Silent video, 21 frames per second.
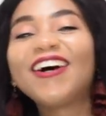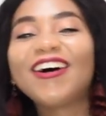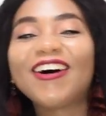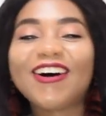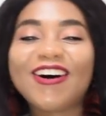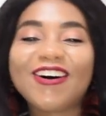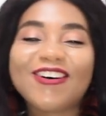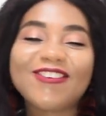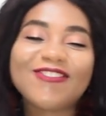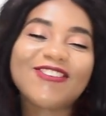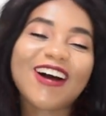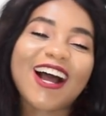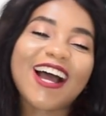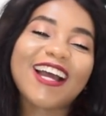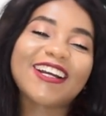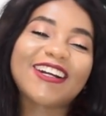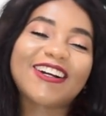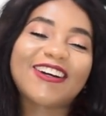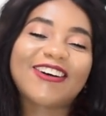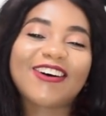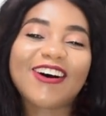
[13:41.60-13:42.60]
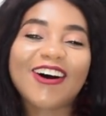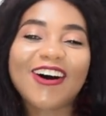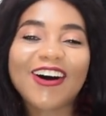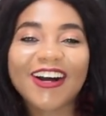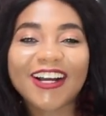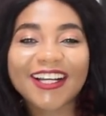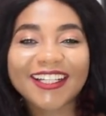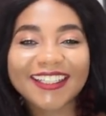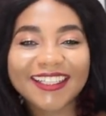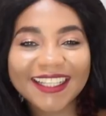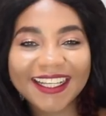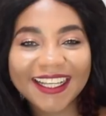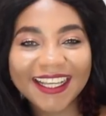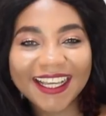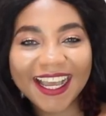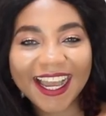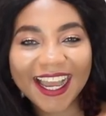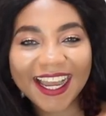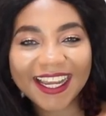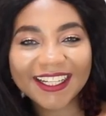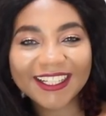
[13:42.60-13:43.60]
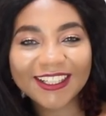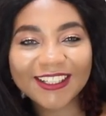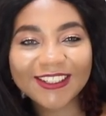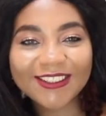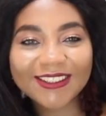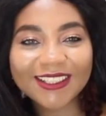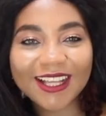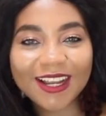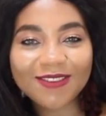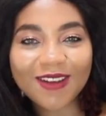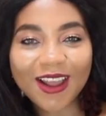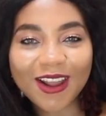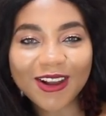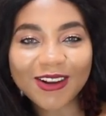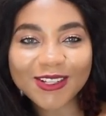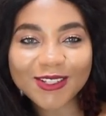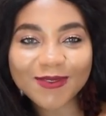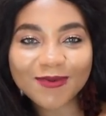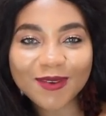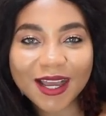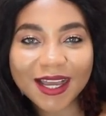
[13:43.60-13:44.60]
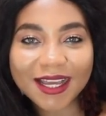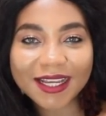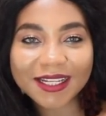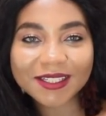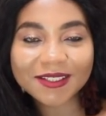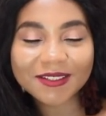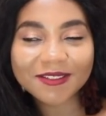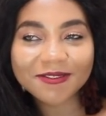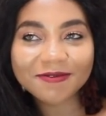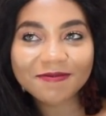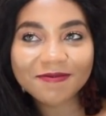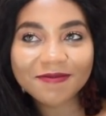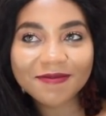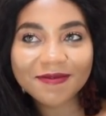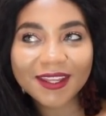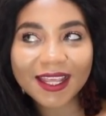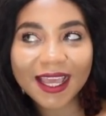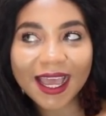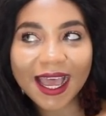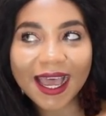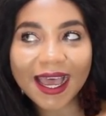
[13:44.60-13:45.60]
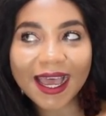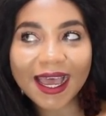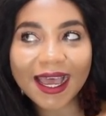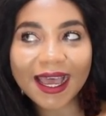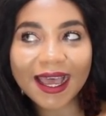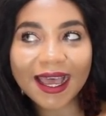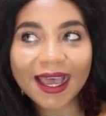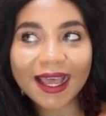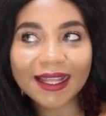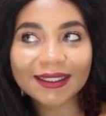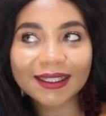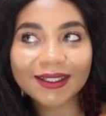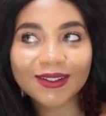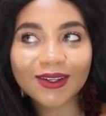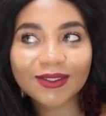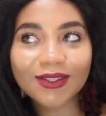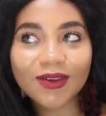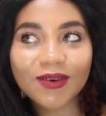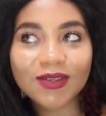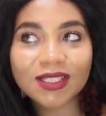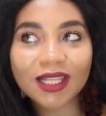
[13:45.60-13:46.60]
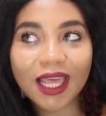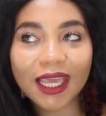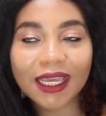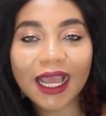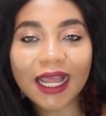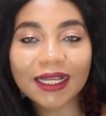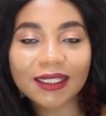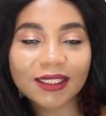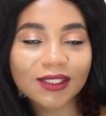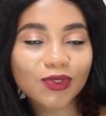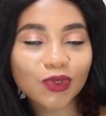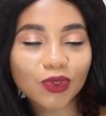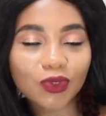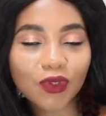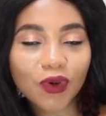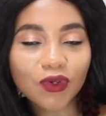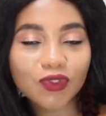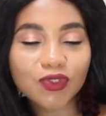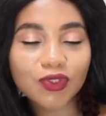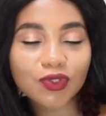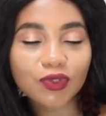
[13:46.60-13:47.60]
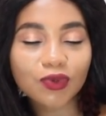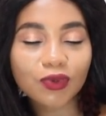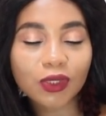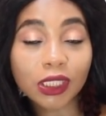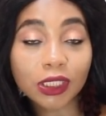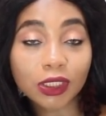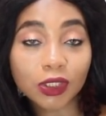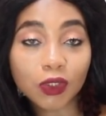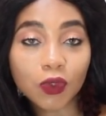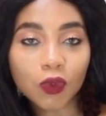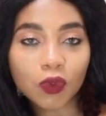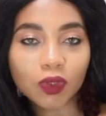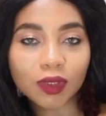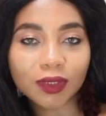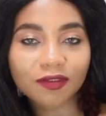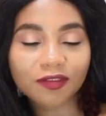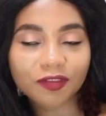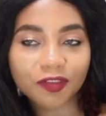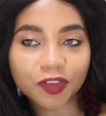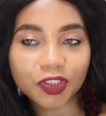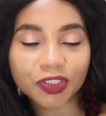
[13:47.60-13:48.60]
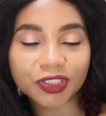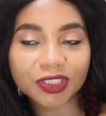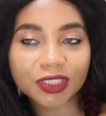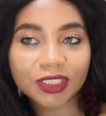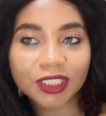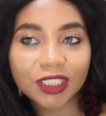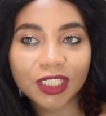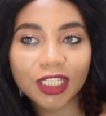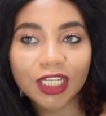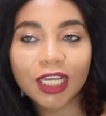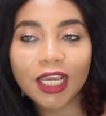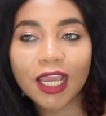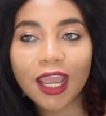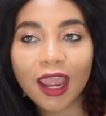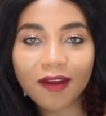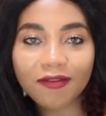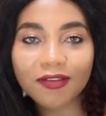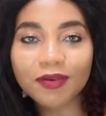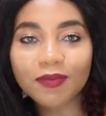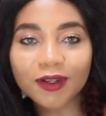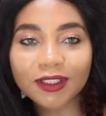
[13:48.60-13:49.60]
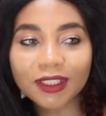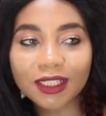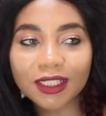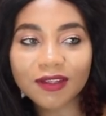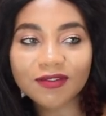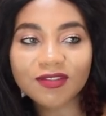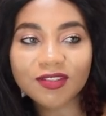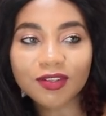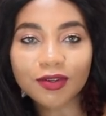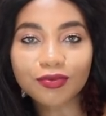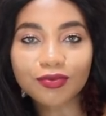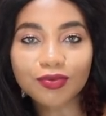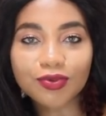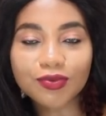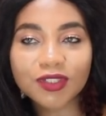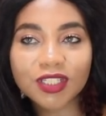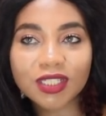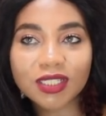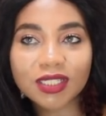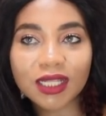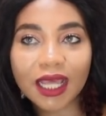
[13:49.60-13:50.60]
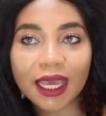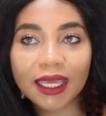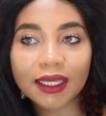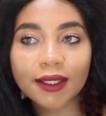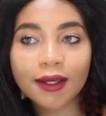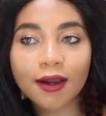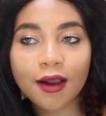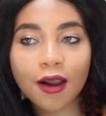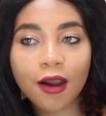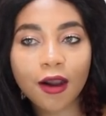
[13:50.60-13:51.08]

Oh my God. I looked at my husband and the doctor was like, "I need to talk to you alone first." Everybody leaves the room. She's like,